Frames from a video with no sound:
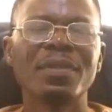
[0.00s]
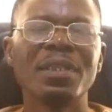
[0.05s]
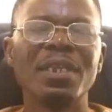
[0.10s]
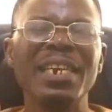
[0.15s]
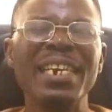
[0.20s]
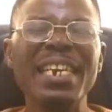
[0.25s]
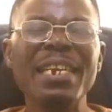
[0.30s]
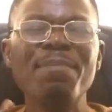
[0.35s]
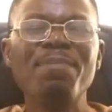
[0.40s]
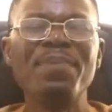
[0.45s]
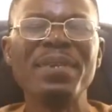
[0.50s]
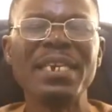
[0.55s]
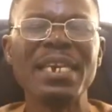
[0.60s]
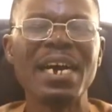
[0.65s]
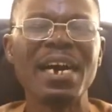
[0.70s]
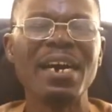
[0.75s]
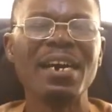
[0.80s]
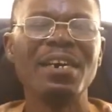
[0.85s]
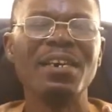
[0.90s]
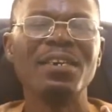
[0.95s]

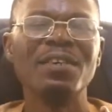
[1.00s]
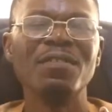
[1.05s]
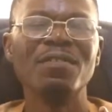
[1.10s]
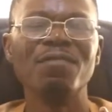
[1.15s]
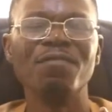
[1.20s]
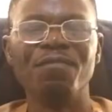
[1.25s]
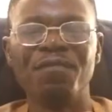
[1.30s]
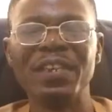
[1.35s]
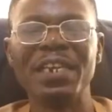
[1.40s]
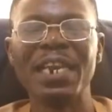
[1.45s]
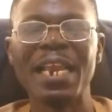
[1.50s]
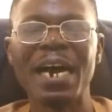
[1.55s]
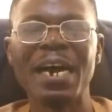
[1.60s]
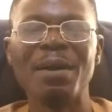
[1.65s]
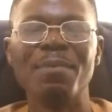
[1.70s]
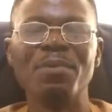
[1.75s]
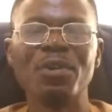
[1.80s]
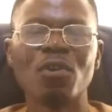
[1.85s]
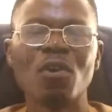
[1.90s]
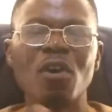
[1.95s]
labia villa,
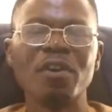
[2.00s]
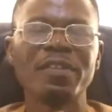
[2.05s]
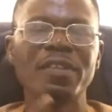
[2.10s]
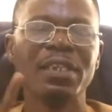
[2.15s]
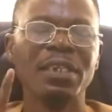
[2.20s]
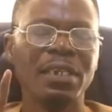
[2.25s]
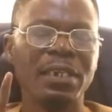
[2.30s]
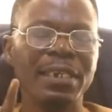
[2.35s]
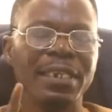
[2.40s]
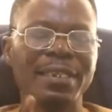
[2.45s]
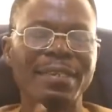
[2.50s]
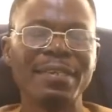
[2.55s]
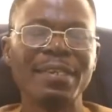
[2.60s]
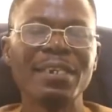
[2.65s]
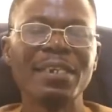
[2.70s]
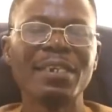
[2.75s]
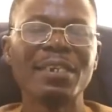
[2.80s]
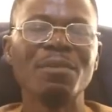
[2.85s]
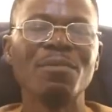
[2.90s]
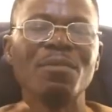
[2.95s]
because they
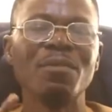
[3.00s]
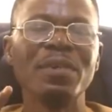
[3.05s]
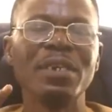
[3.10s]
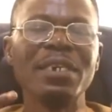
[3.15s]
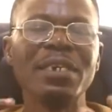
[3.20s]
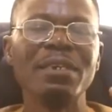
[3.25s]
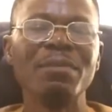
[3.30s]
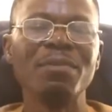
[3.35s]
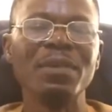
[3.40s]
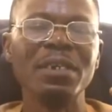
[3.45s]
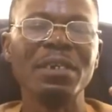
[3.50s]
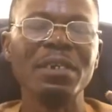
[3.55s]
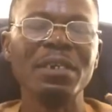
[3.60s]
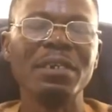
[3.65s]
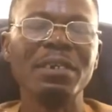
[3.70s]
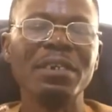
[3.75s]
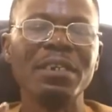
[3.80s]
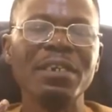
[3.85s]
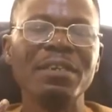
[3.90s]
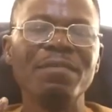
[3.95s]
think
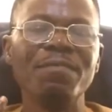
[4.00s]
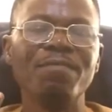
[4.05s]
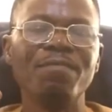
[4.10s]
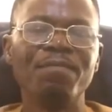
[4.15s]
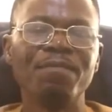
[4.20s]
the